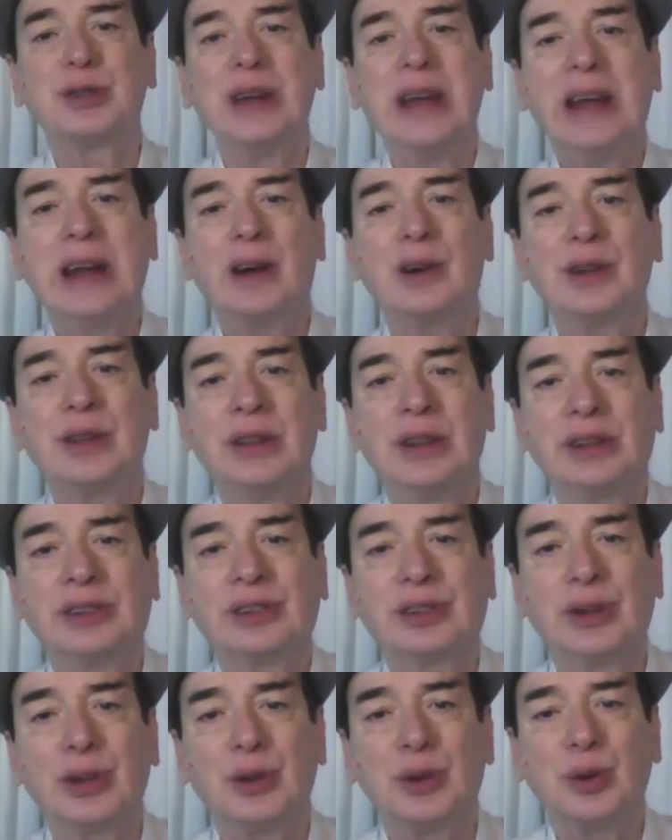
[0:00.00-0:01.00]
take on
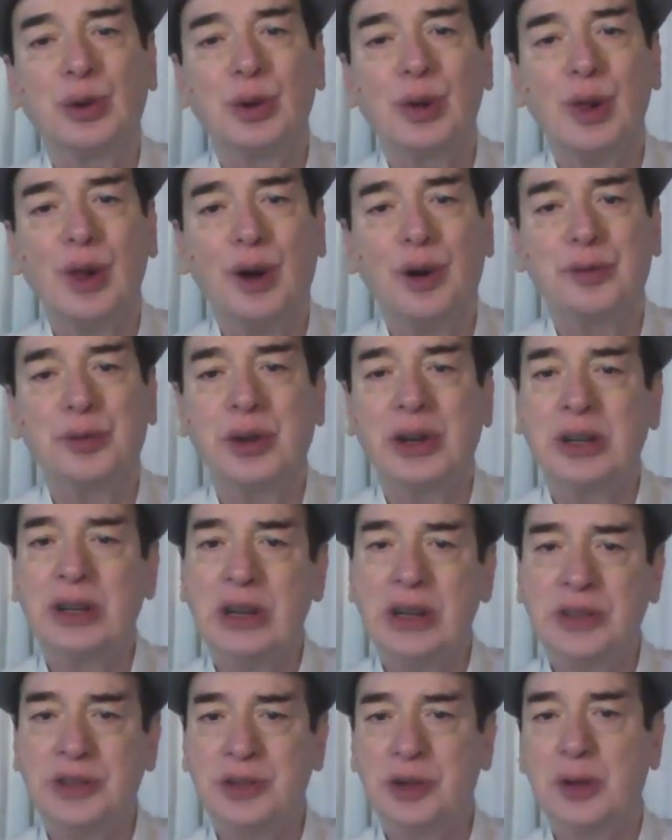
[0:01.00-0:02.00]
this role of a
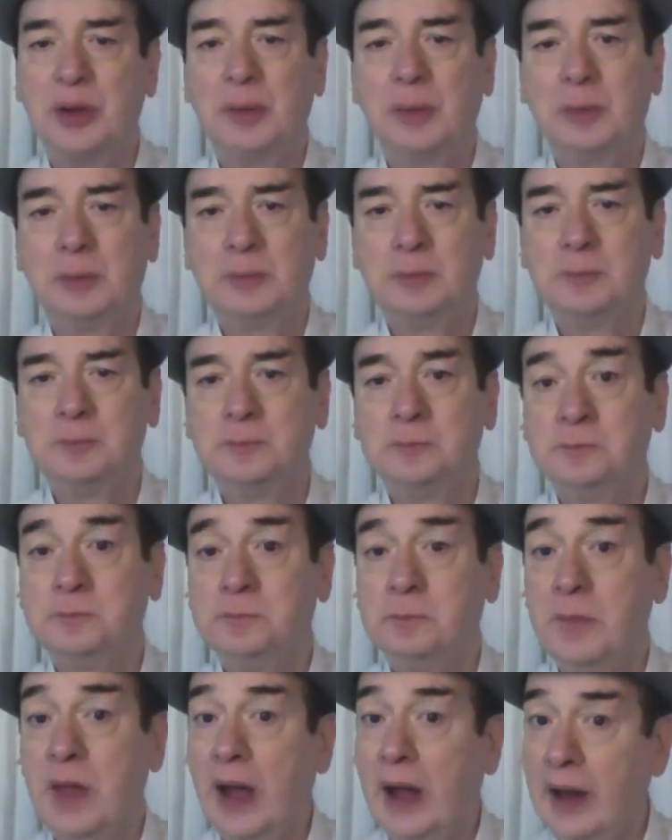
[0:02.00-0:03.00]
teacher.
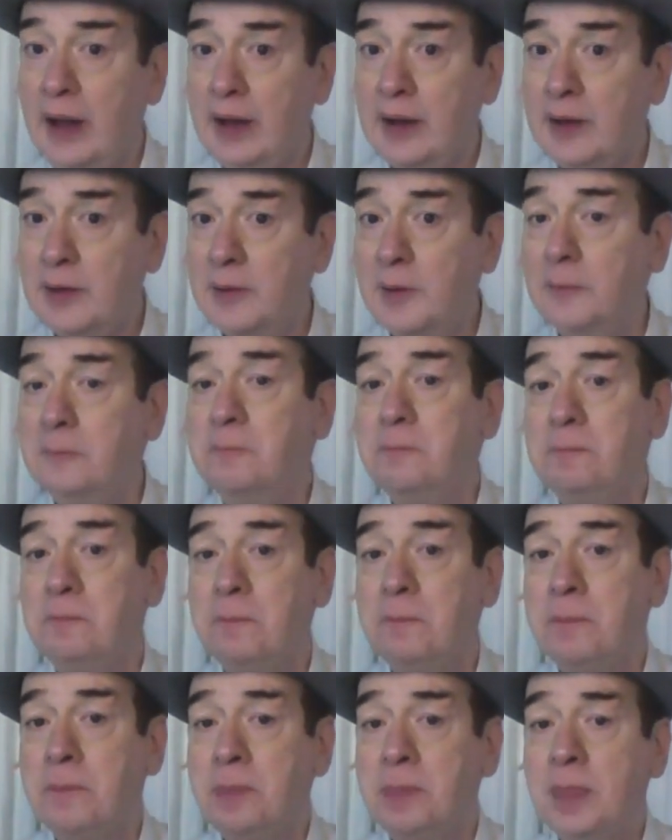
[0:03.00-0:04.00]
And
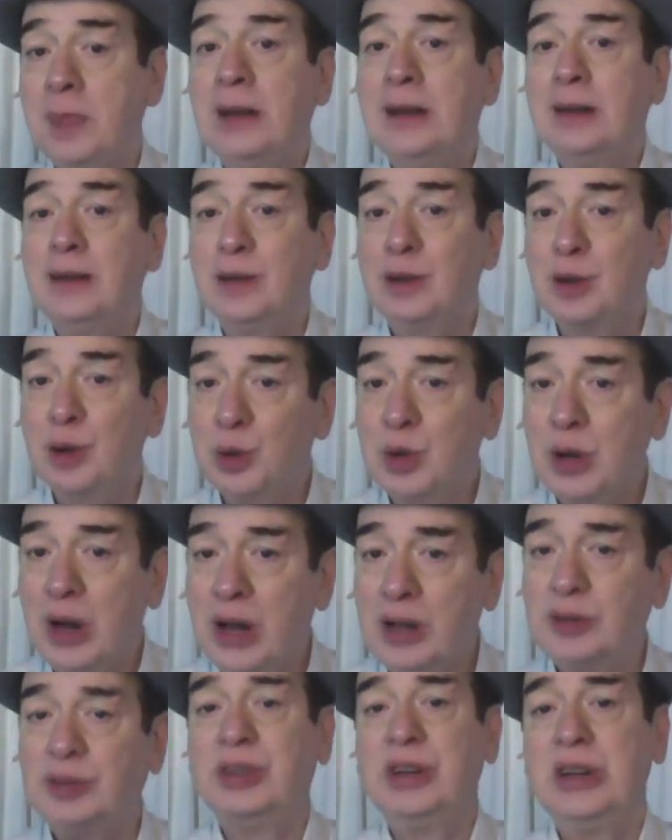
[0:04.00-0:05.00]

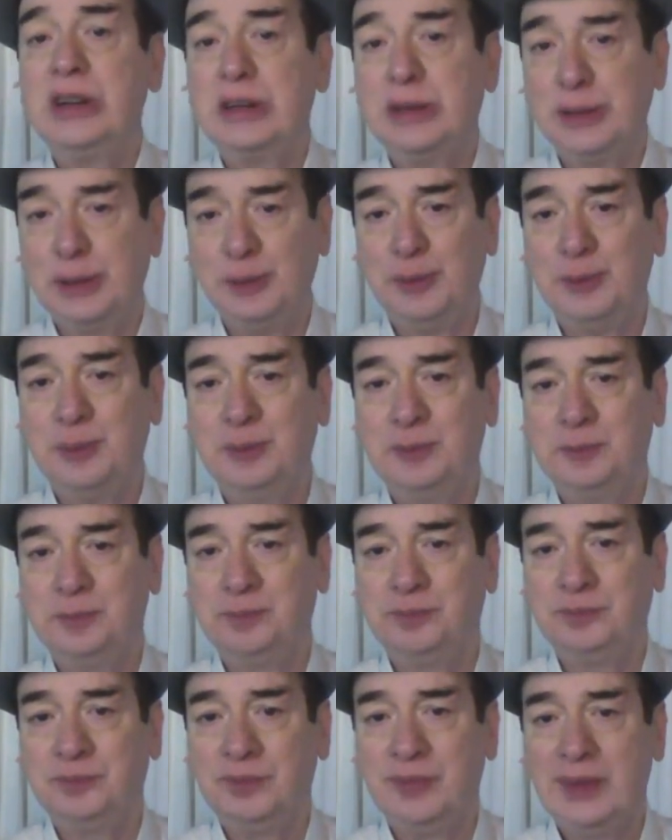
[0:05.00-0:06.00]
today's teacher,
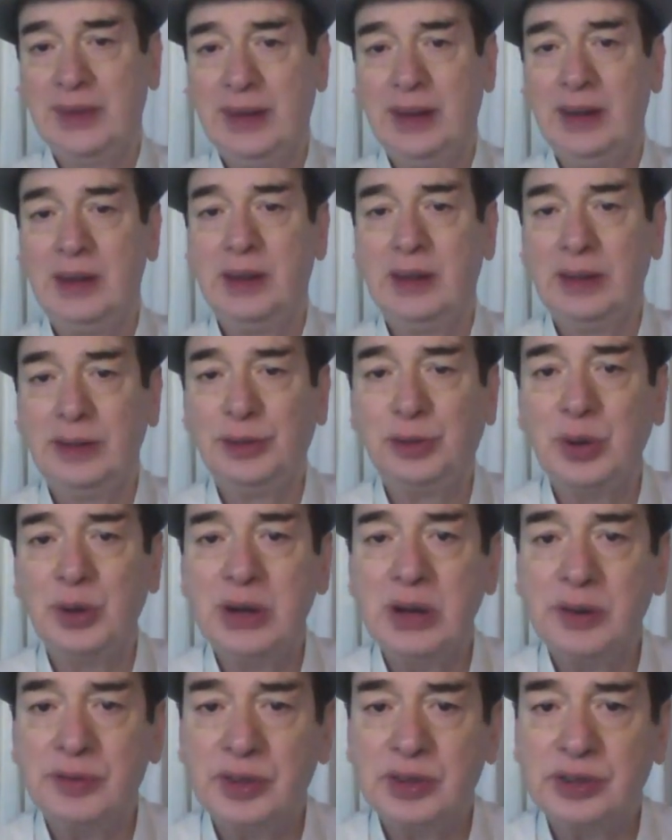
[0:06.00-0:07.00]
in this
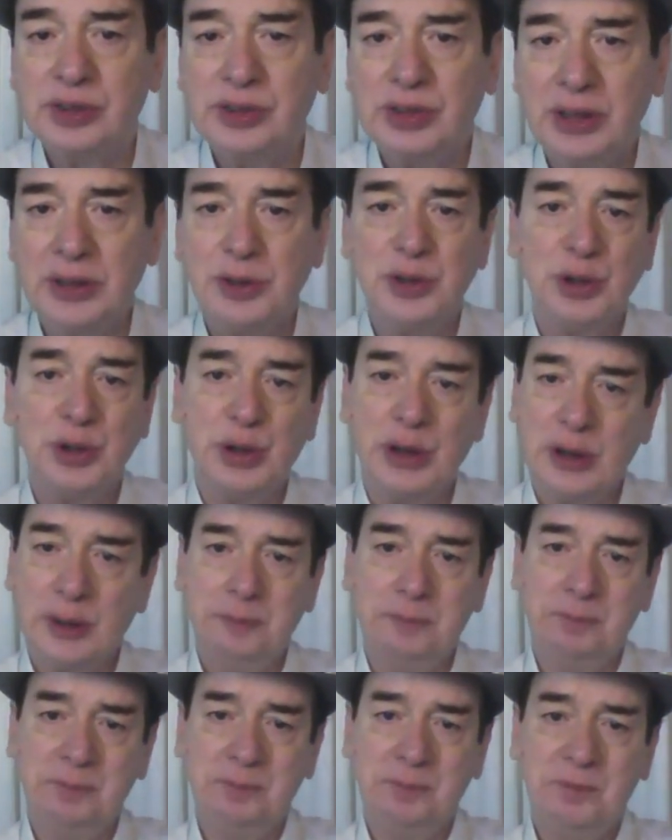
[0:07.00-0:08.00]
21st century,
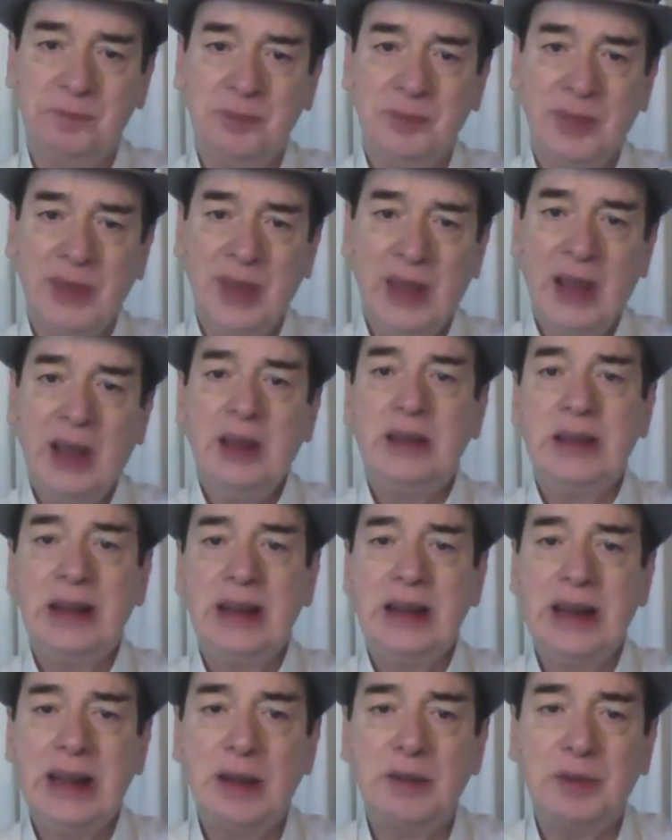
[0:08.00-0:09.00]

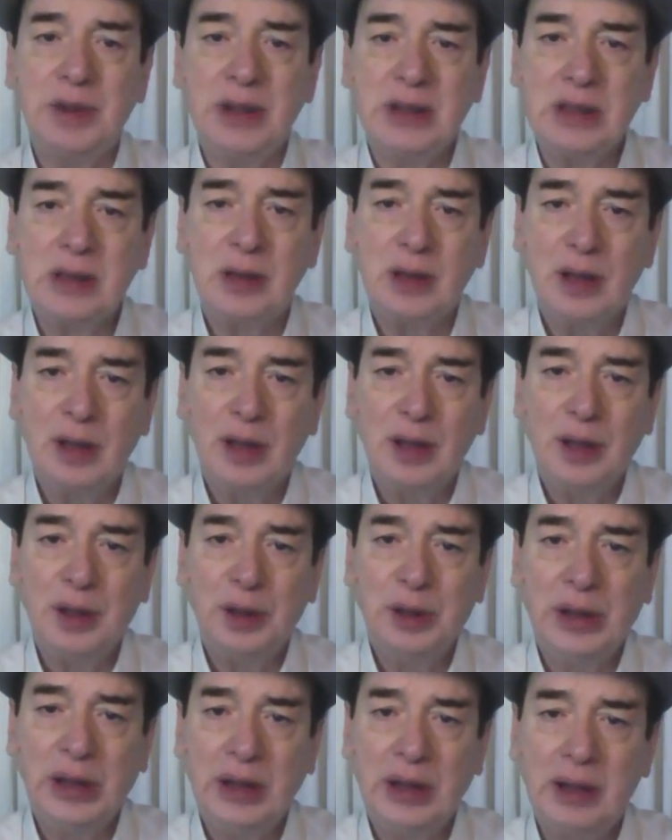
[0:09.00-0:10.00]
dealing with
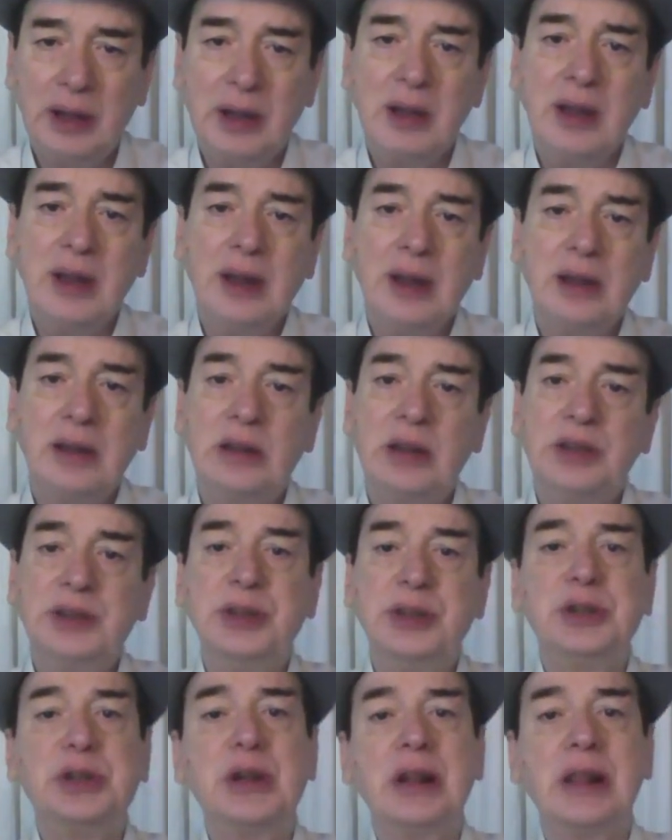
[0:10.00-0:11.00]
the
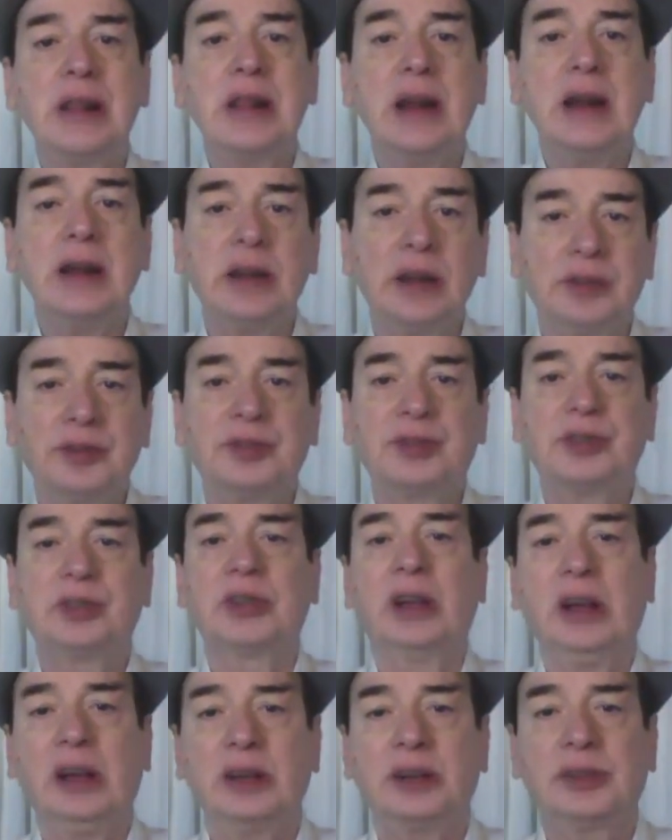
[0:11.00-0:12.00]
digital
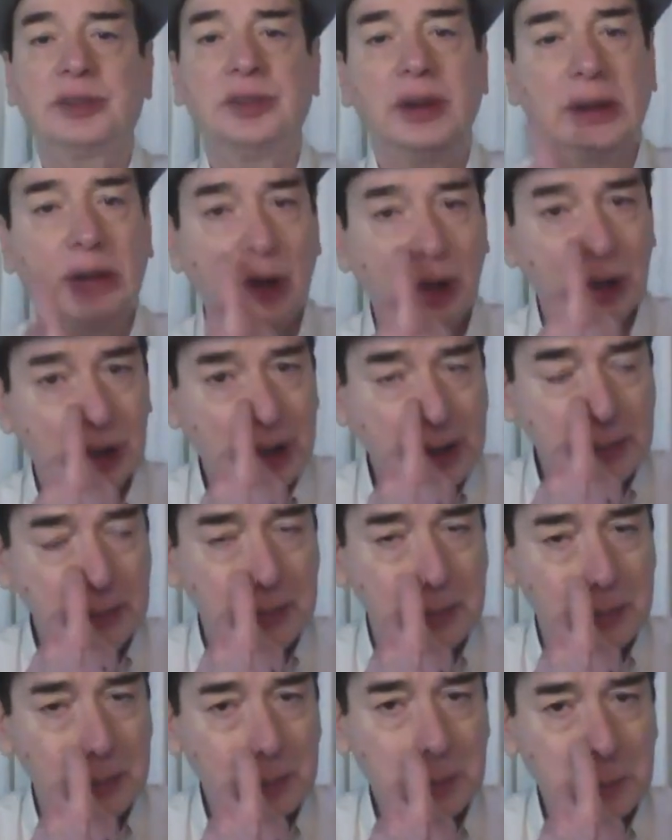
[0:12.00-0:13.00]
natives, as we call them,